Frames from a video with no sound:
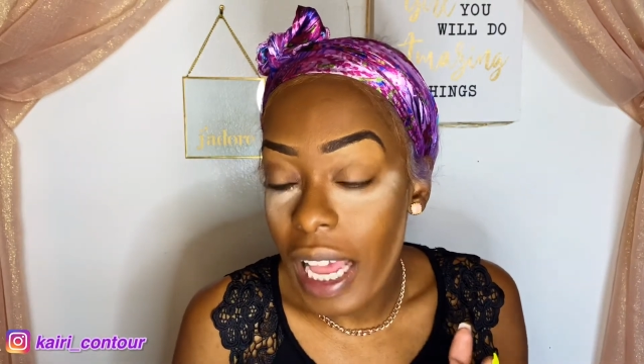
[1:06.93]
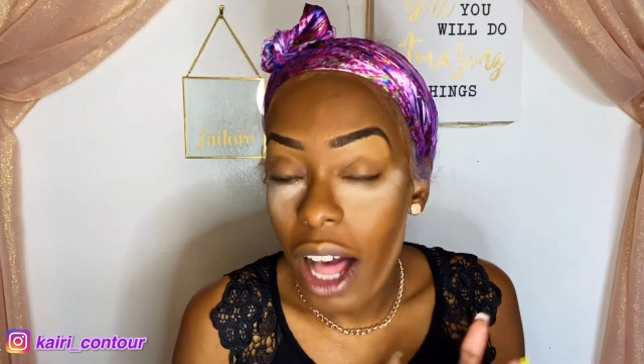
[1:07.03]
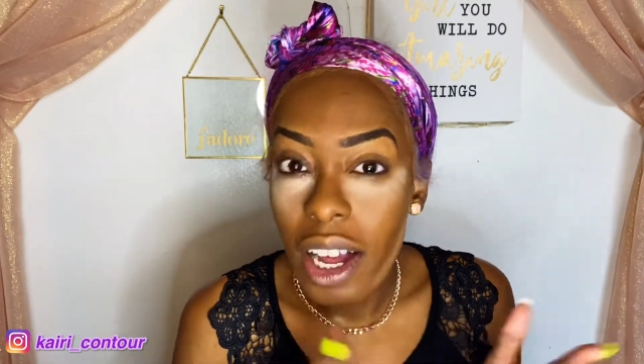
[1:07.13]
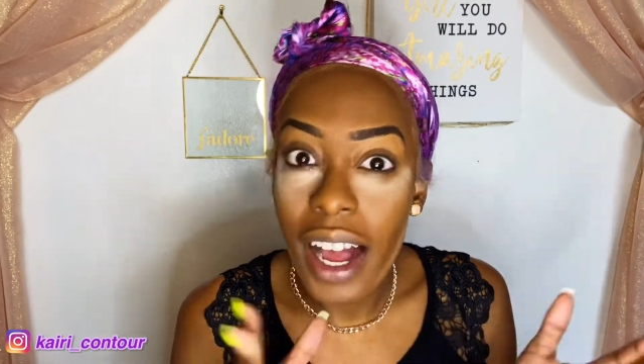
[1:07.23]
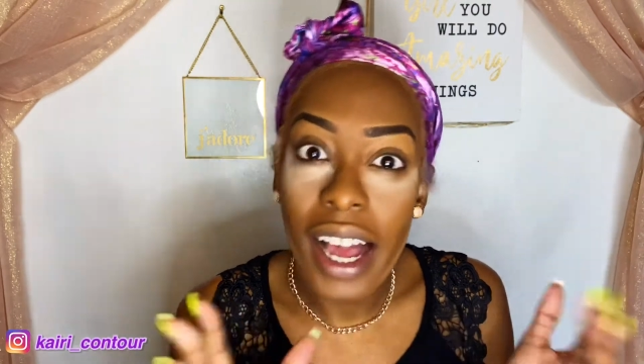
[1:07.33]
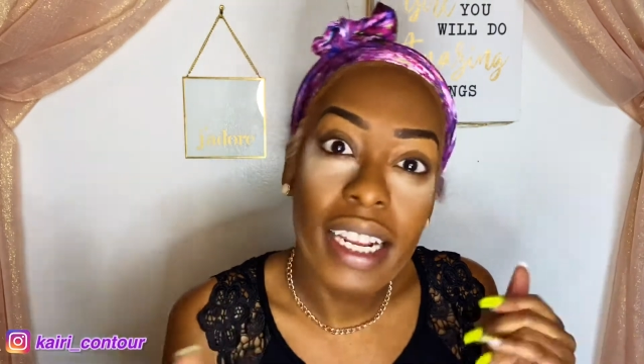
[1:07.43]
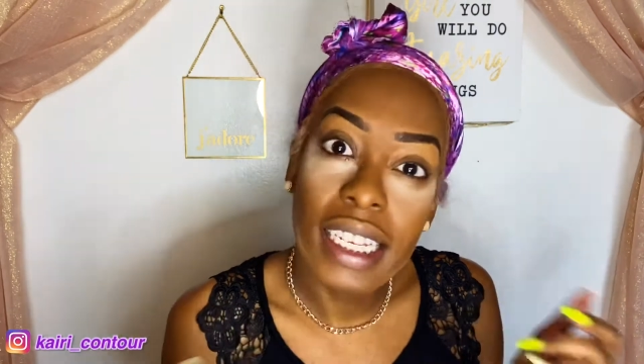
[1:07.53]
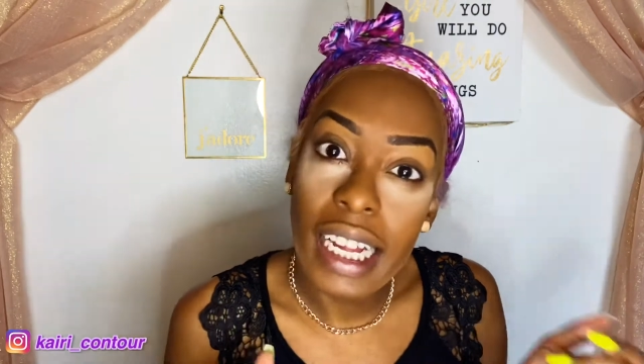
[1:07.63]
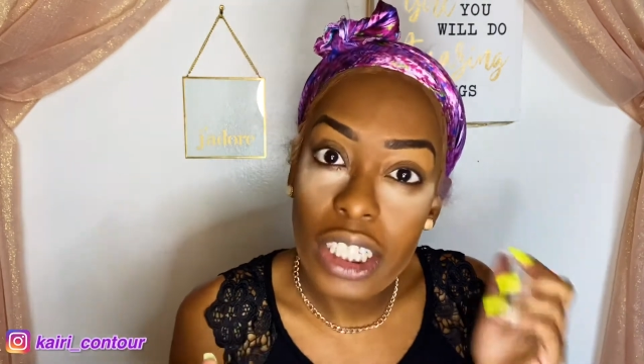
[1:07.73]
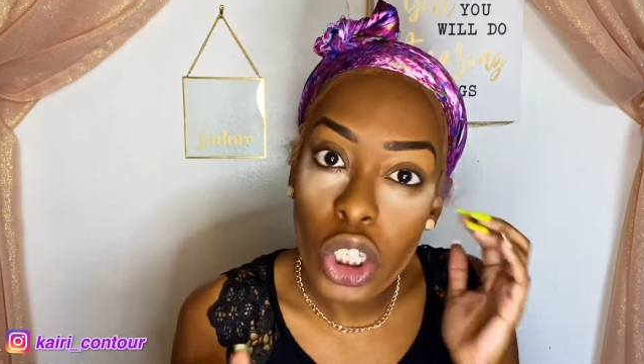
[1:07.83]
I'll kind of
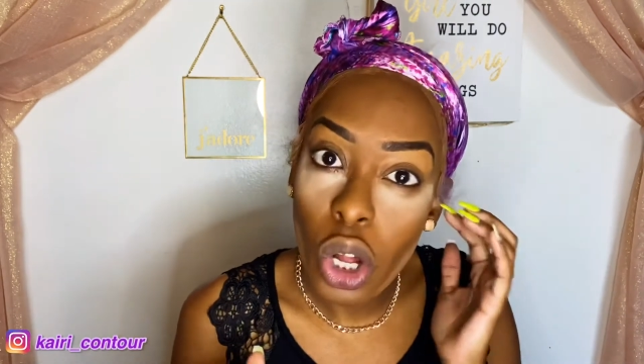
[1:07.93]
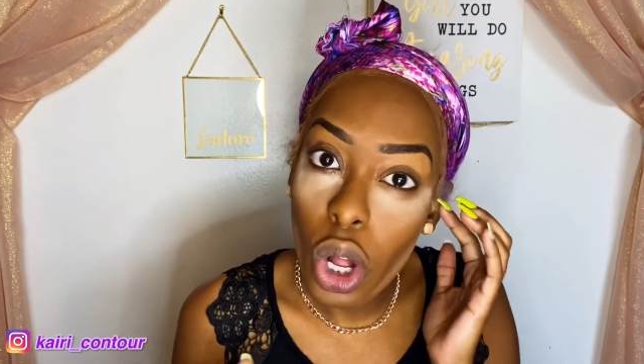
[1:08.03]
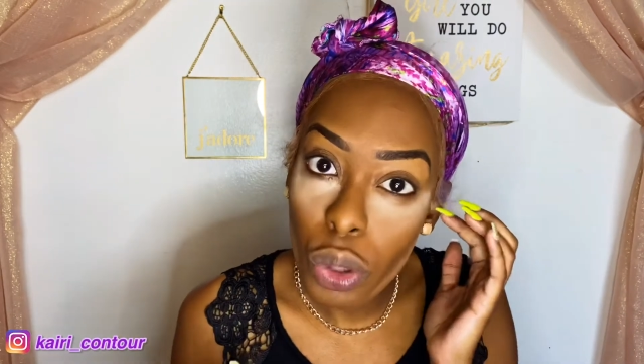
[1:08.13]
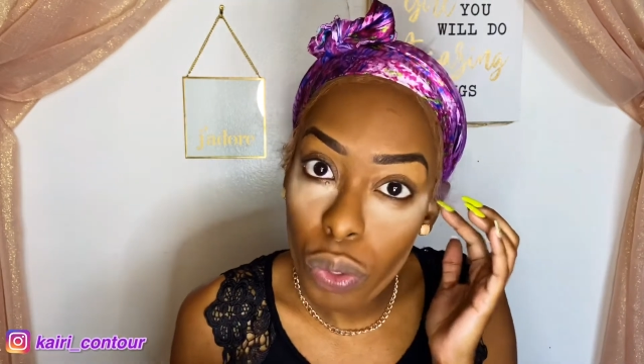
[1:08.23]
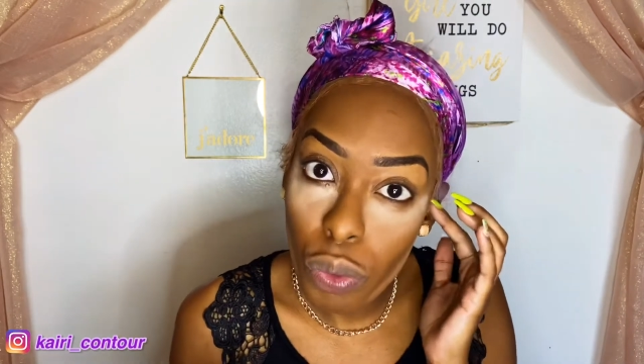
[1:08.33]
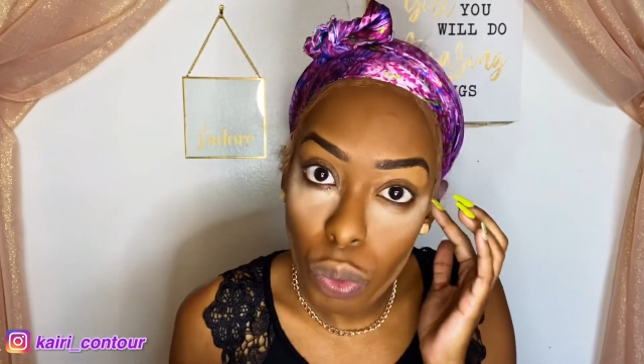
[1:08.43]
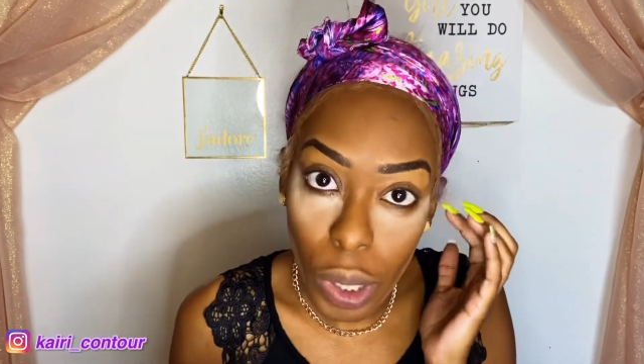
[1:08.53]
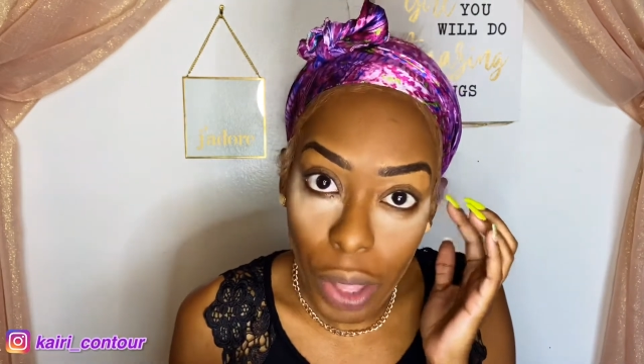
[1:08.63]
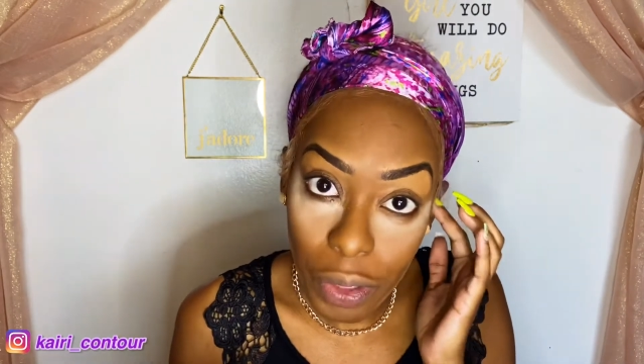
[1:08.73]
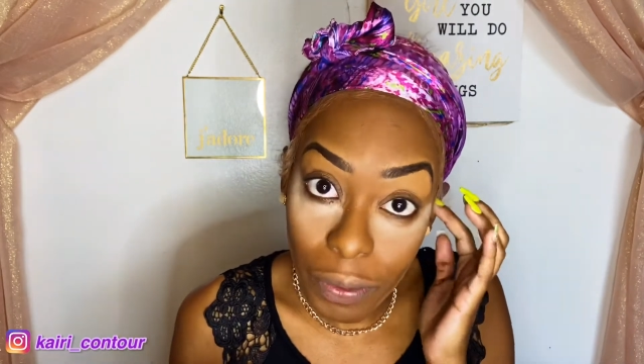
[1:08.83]
like talk
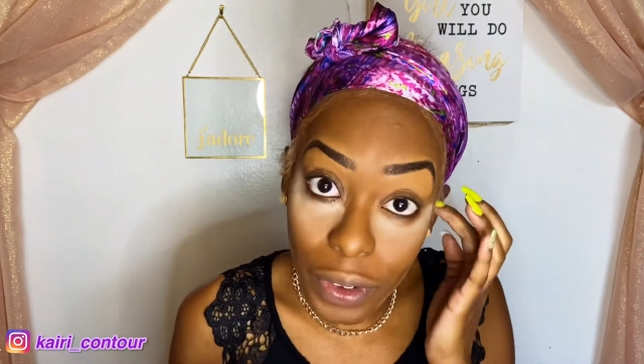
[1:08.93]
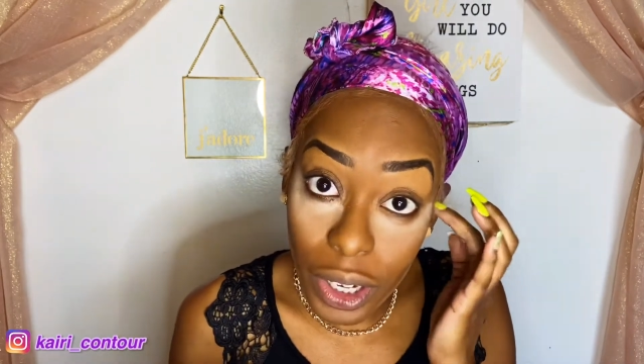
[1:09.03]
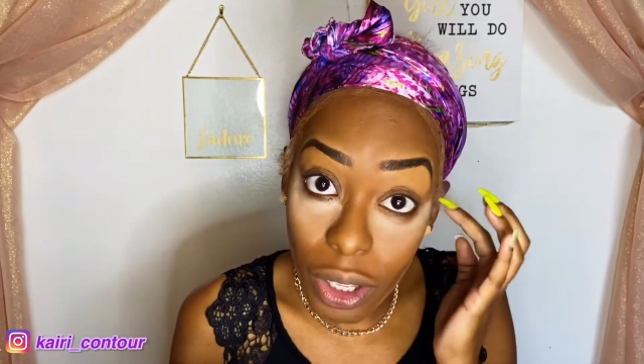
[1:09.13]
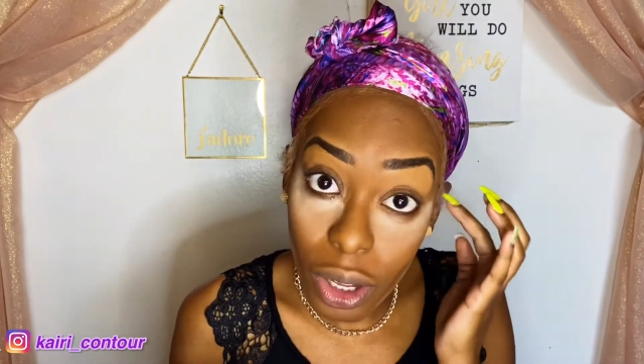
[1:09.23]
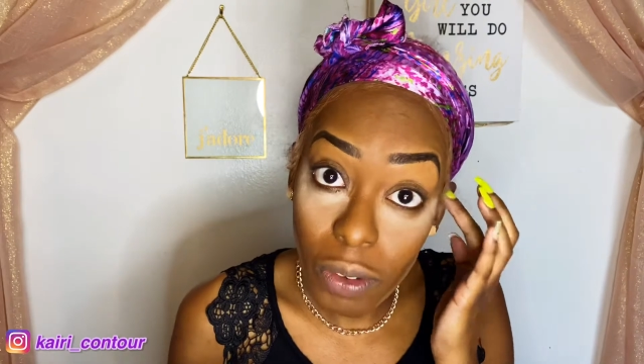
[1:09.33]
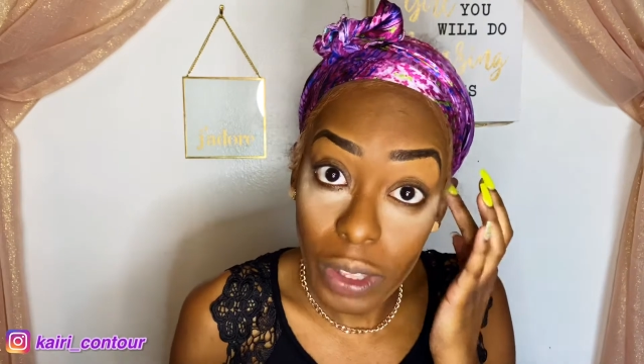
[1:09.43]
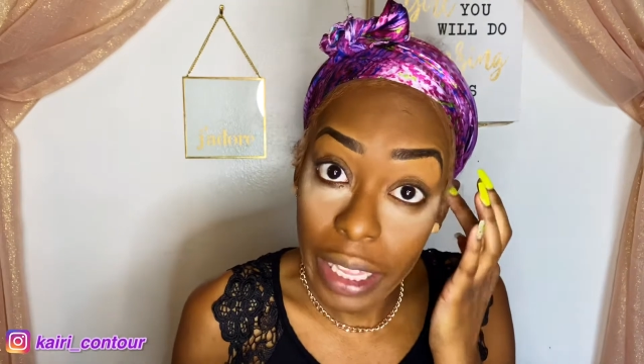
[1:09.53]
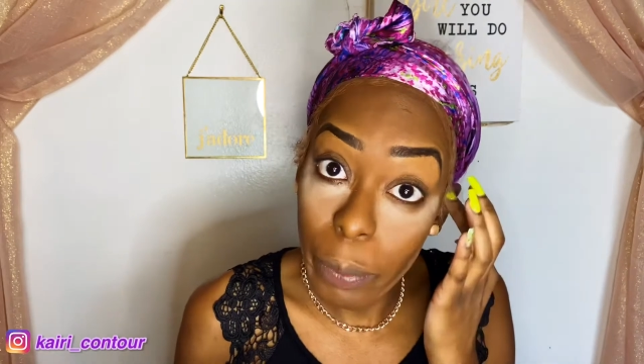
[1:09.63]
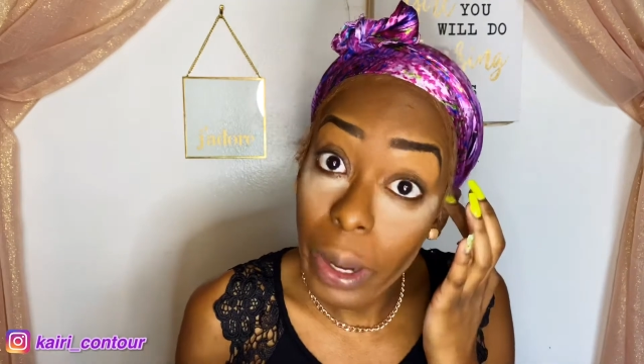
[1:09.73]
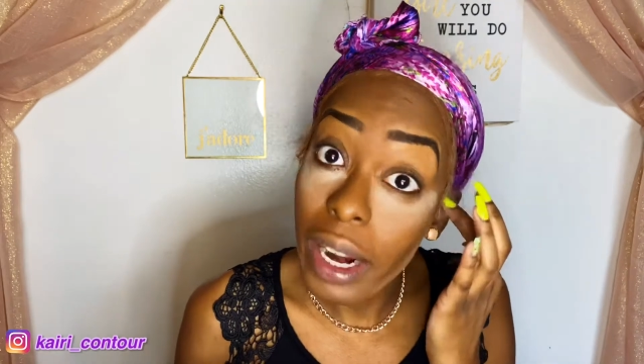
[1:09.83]
throughout the video of
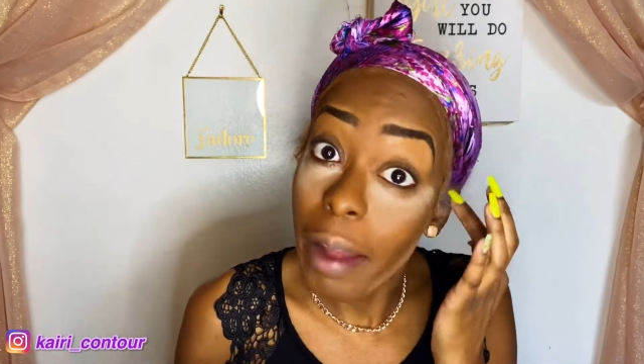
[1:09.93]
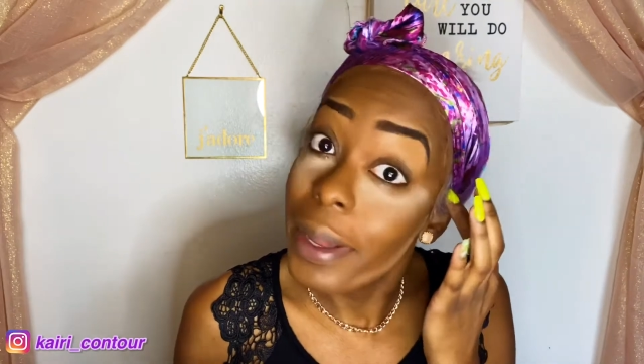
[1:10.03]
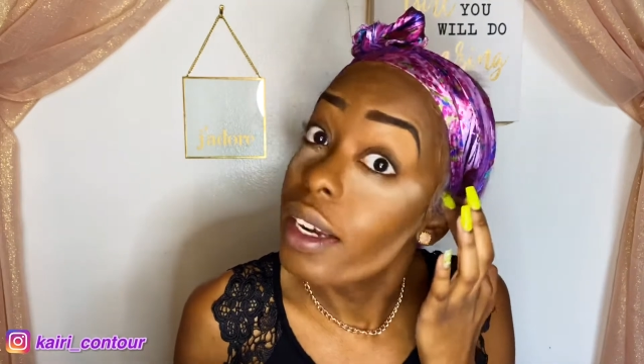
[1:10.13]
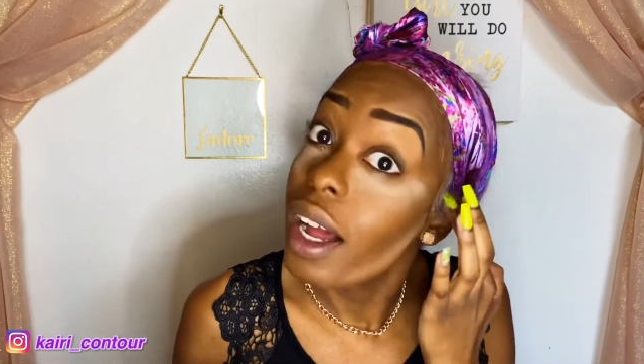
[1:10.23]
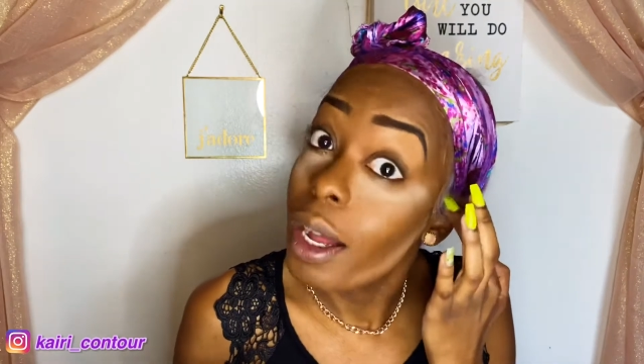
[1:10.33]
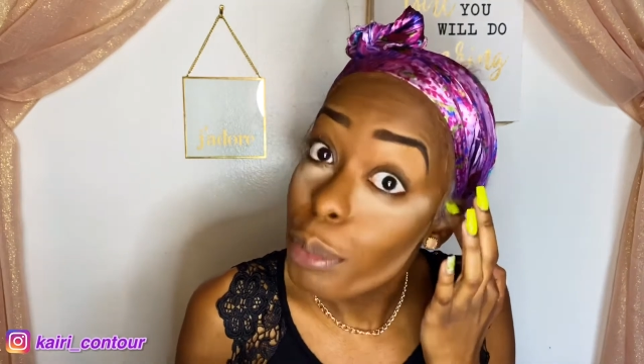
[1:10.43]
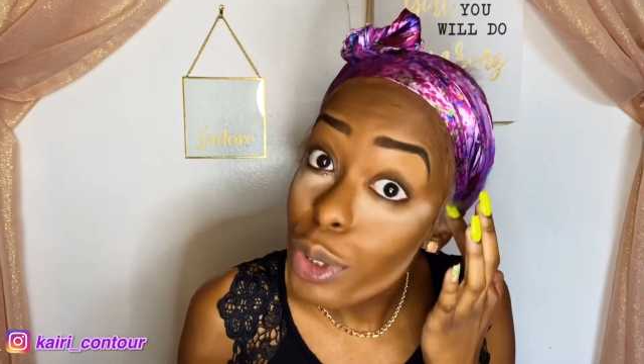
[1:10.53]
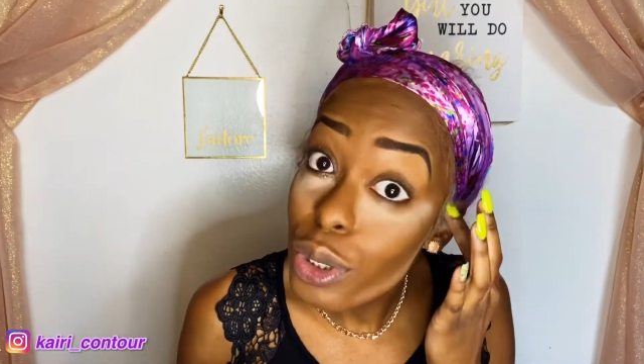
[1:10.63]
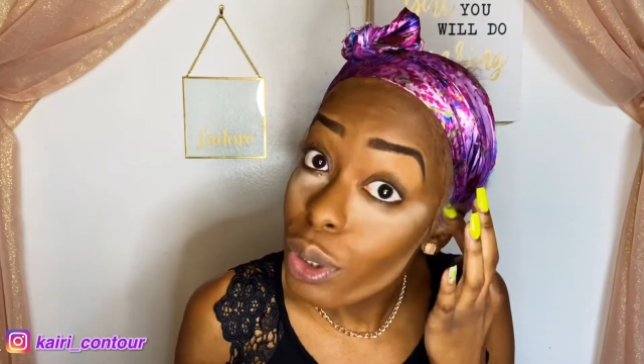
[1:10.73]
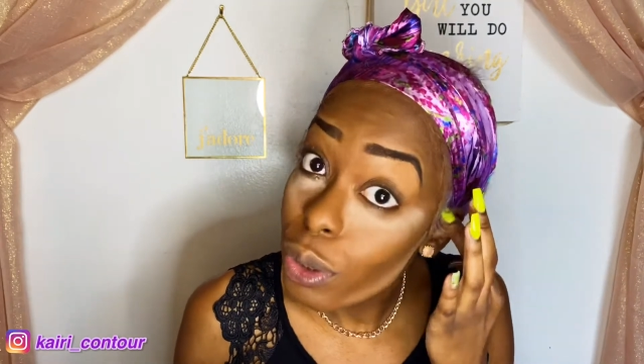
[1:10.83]
like what I've been up
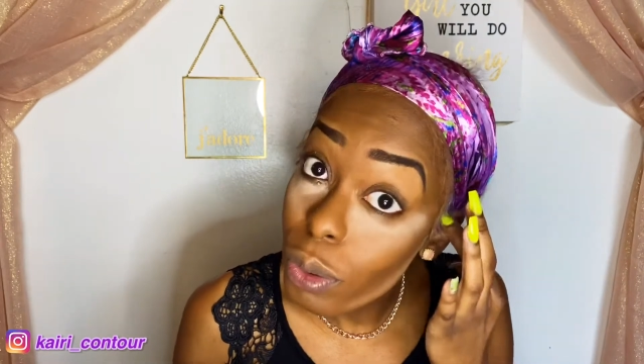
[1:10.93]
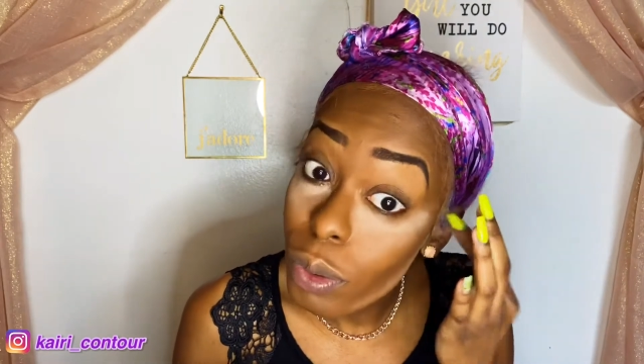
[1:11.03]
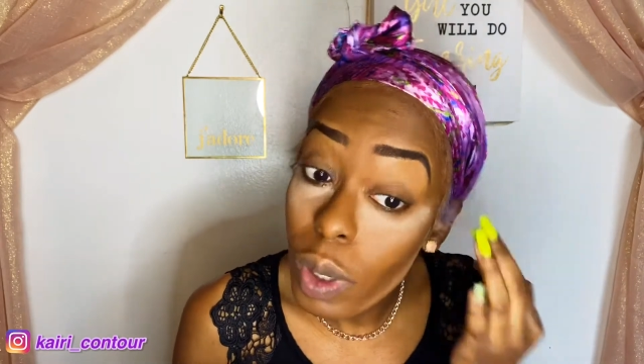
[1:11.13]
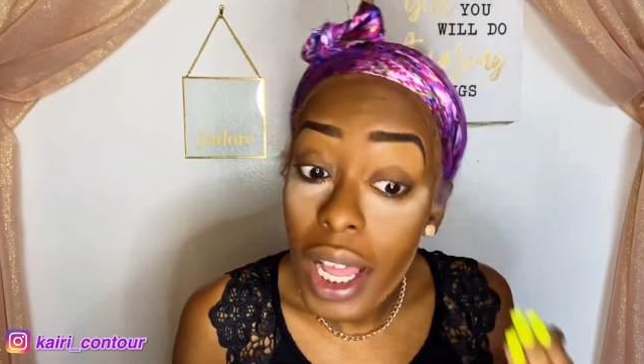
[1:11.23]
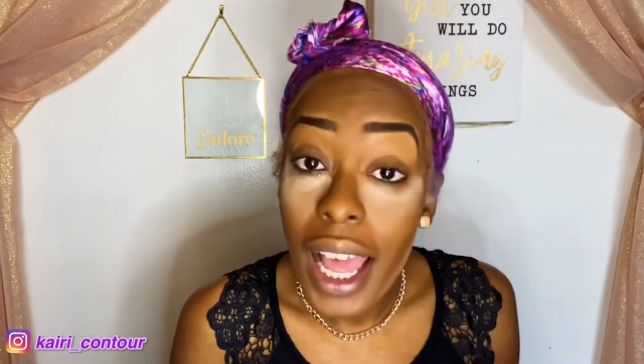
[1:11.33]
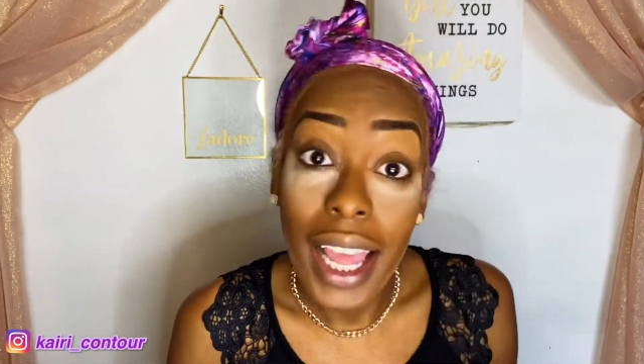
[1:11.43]
to